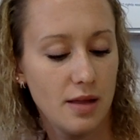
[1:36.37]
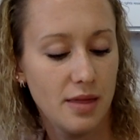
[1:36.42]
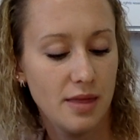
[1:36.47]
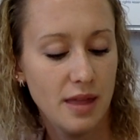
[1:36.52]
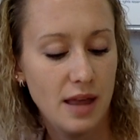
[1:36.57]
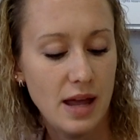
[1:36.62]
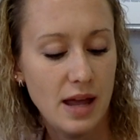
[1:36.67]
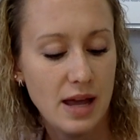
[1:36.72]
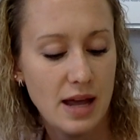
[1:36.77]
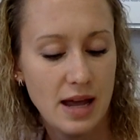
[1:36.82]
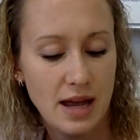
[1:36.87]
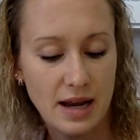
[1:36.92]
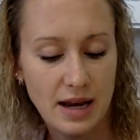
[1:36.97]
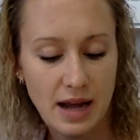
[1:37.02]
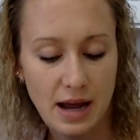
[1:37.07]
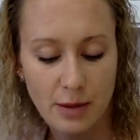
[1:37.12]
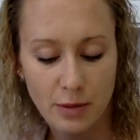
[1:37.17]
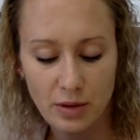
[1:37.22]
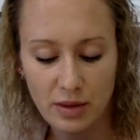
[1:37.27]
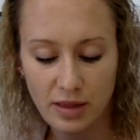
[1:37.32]
Then
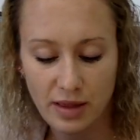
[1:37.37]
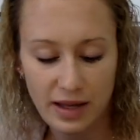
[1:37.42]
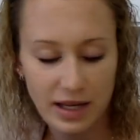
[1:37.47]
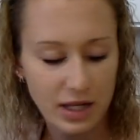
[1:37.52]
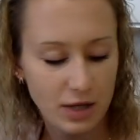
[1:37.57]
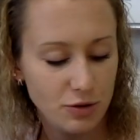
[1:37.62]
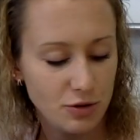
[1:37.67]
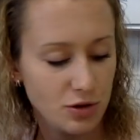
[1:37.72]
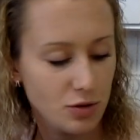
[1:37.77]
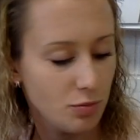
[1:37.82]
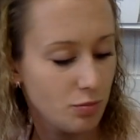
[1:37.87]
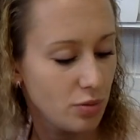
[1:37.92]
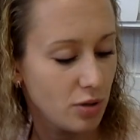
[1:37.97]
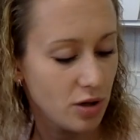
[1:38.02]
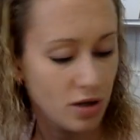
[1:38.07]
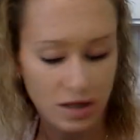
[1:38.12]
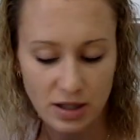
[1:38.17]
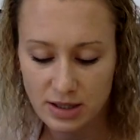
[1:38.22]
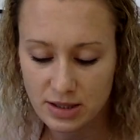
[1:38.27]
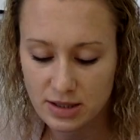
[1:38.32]
I would like you to
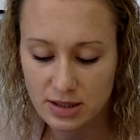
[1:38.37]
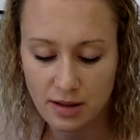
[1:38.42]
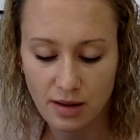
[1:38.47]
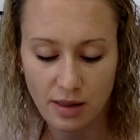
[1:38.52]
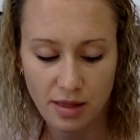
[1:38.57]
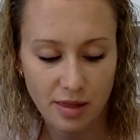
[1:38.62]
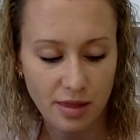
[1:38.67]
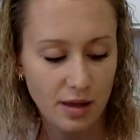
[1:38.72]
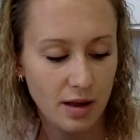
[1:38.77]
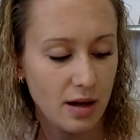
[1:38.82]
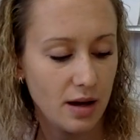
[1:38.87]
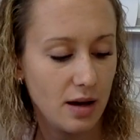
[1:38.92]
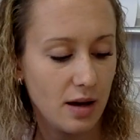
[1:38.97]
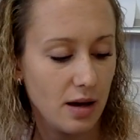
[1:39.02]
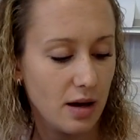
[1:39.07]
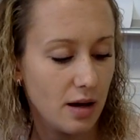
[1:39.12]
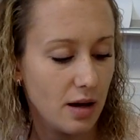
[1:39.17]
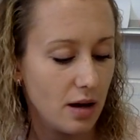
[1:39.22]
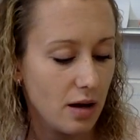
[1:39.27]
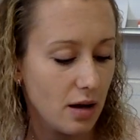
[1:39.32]
put
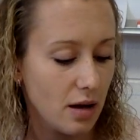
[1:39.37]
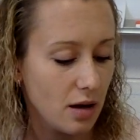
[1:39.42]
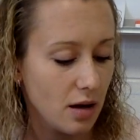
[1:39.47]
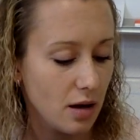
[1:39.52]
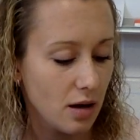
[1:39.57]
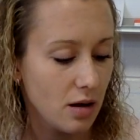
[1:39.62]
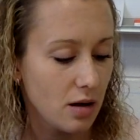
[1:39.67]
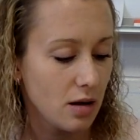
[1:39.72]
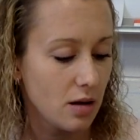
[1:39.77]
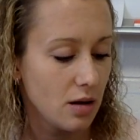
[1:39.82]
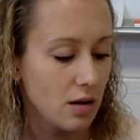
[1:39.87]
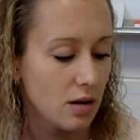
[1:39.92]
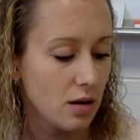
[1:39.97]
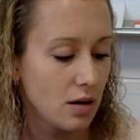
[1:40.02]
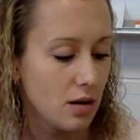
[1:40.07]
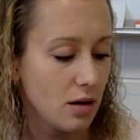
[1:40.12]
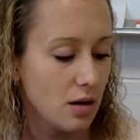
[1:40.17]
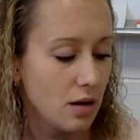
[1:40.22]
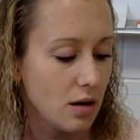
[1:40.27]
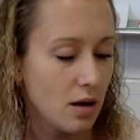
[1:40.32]
the
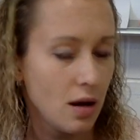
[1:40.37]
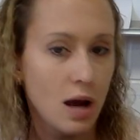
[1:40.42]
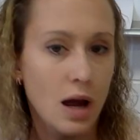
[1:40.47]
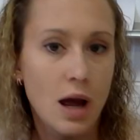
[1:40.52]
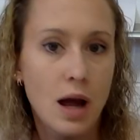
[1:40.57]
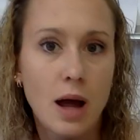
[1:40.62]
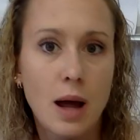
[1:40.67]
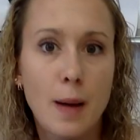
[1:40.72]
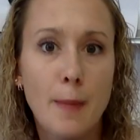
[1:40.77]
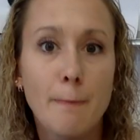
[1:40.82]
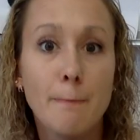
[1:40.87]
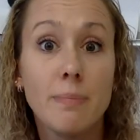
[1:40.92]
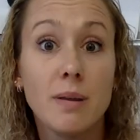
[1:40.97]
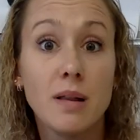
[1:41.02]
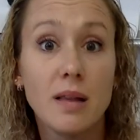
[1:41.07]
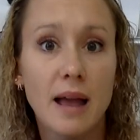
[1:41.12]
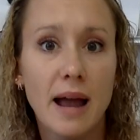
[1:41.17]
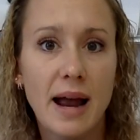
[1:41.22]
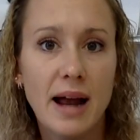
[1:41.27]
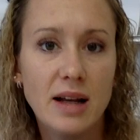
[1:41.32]

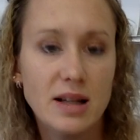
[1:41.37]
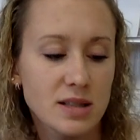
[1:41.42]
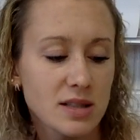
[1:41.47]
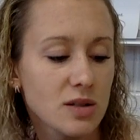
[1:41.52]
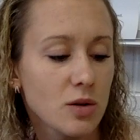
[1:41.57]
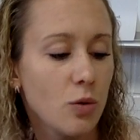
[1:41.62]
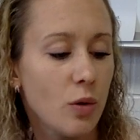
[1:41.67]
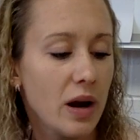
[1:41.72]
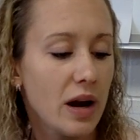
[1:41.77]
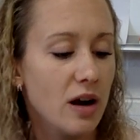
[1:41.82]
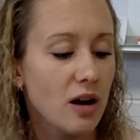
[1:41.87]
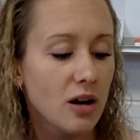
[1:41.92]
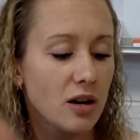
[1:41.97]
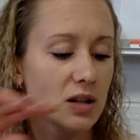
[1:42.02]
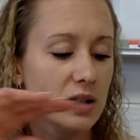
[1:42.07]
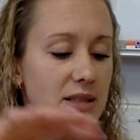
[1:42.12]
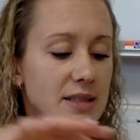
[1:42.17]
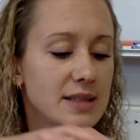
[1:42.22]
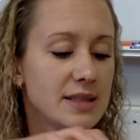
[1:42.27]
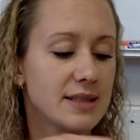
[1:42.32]
black square
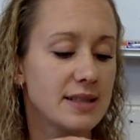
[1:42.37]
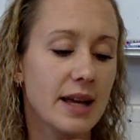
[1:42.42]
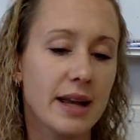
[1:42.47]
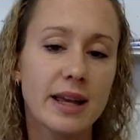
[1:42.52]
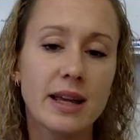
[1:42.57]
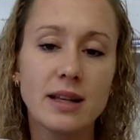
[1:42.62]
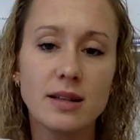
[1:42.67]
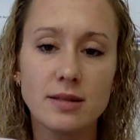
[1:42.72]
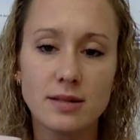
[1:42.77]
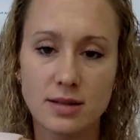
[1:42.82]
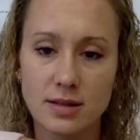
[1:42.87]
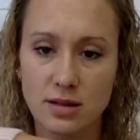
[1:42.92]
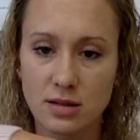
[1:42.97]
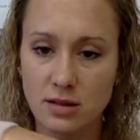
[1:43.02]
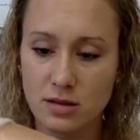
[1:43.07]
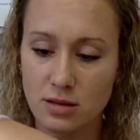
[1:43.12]
second.